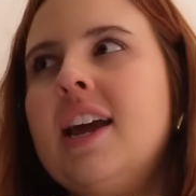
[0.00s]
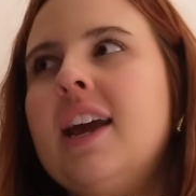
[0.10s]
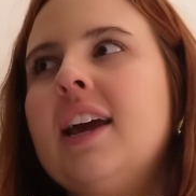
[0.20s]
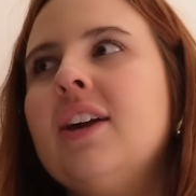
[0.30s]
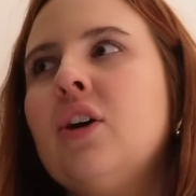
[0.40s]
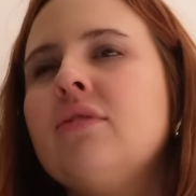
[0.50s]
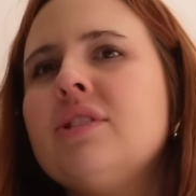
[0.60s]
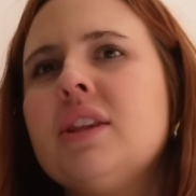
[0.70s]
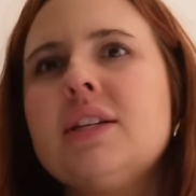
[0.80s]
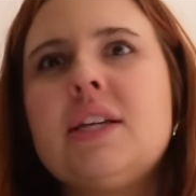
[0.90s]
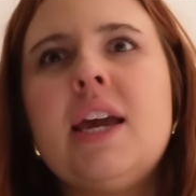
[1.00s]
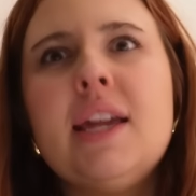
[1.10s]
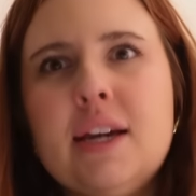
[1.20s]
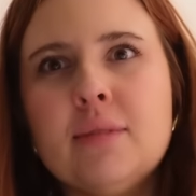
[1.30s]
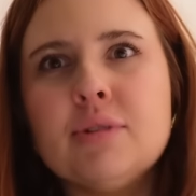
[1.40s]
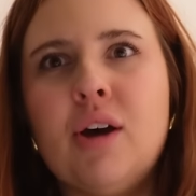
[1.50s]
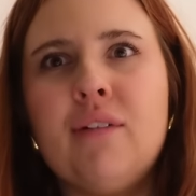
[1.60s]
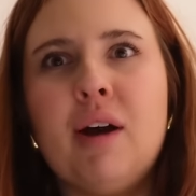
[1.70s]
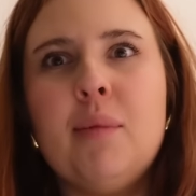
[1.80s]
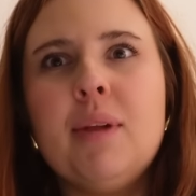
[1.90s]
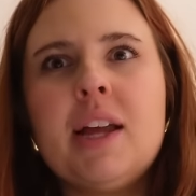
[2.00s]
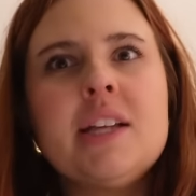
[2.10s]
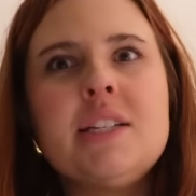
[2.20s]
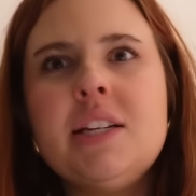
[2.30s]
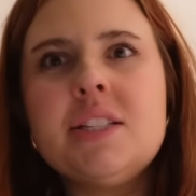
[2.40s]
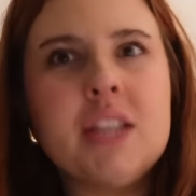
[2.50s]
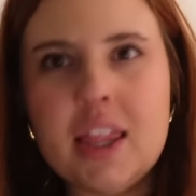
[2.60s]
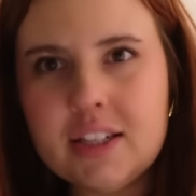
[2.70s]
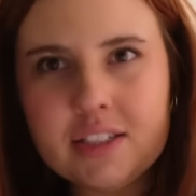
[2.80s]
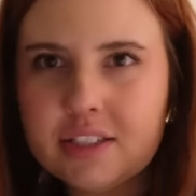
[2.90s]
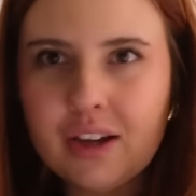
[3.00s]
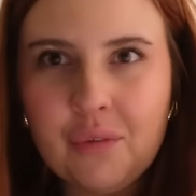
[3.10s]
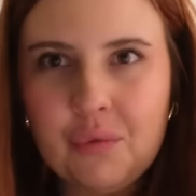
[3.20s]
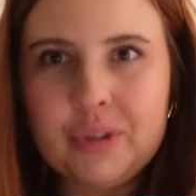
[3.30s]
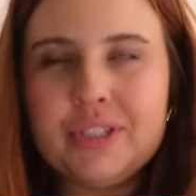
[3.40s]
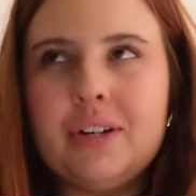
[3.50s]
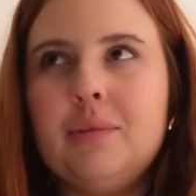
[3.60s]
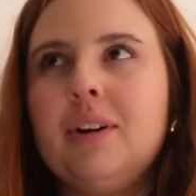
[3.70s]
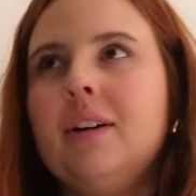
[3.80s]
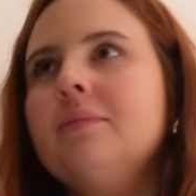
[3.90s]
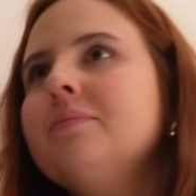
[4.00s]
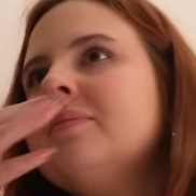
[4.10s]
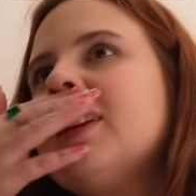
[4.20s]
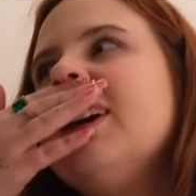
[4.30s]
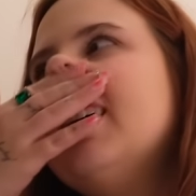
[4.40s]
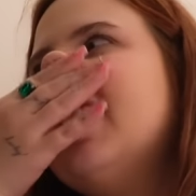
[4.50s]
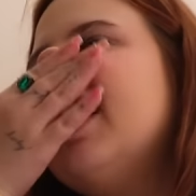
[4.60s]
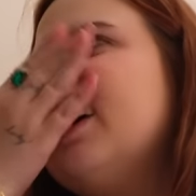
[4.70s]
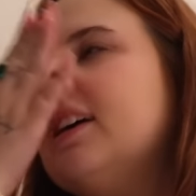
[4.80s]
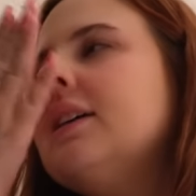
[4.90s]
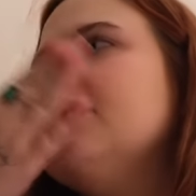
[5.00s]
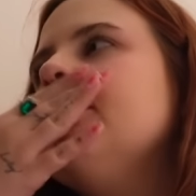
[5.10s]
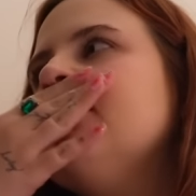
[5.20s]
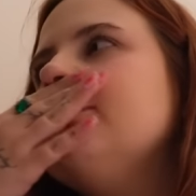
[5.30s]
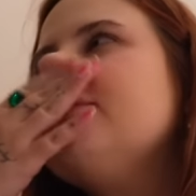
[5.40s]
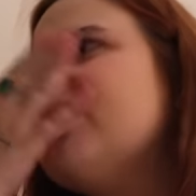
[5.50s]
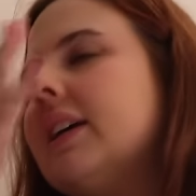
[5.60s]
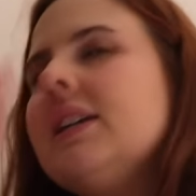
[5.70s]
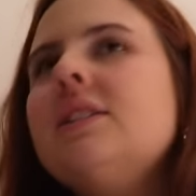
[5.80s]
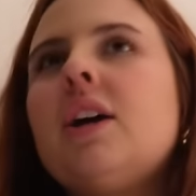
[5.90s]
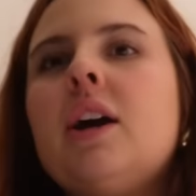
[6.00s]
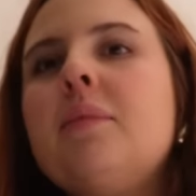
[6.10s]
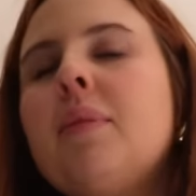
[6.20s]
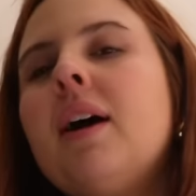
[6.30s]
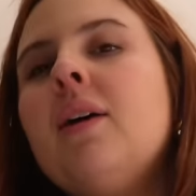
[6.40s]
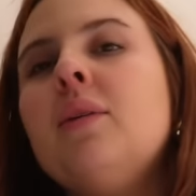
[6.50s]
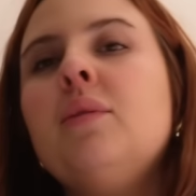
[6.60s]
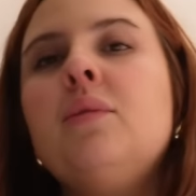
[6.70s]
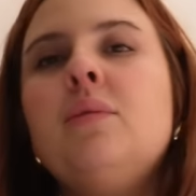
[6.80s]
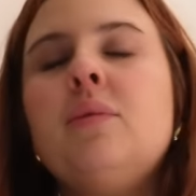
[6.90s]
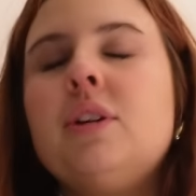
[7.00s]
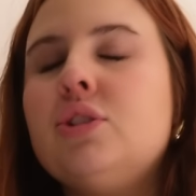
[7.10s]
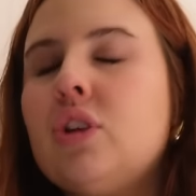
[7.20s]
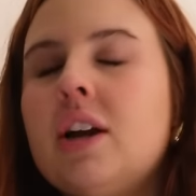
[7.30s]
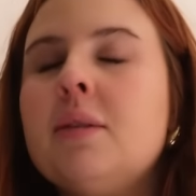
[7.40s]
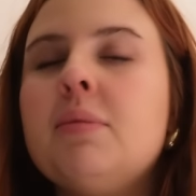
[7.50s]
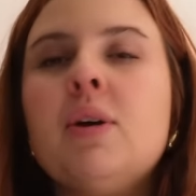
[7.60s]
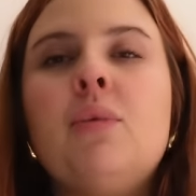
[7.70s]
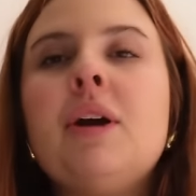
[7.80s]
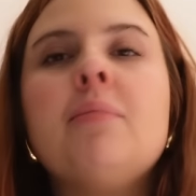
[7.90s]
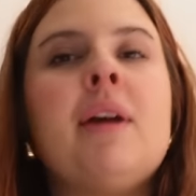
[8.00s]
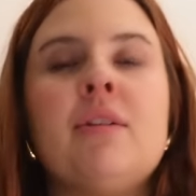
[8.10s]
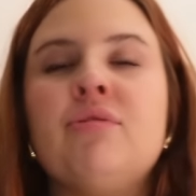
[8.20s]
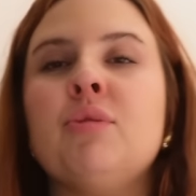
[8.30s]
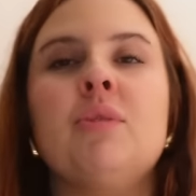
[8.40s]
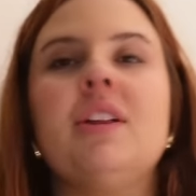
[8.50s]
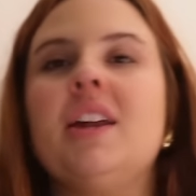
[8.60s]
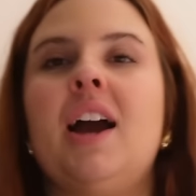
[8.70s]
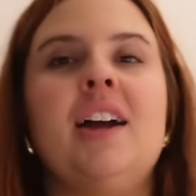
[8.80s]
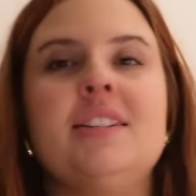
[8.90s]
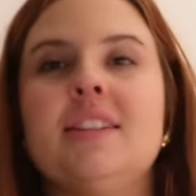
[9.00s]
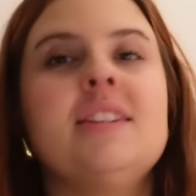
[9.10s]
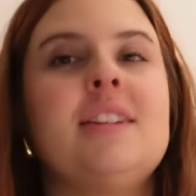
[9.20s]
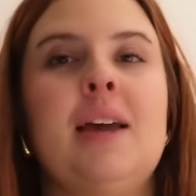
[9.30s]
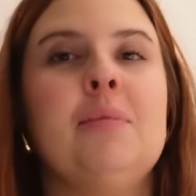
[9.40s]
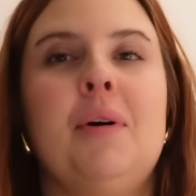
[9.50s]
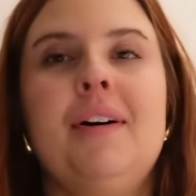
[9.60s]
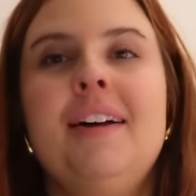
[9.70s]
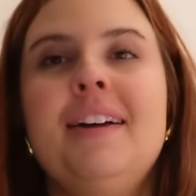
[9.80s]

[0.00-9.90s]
and all of a sudden this kid comes over. I'm like, is he selling stuff? What's going on? And he's talking about, he's trying to be a wingman for one of the guys at the table.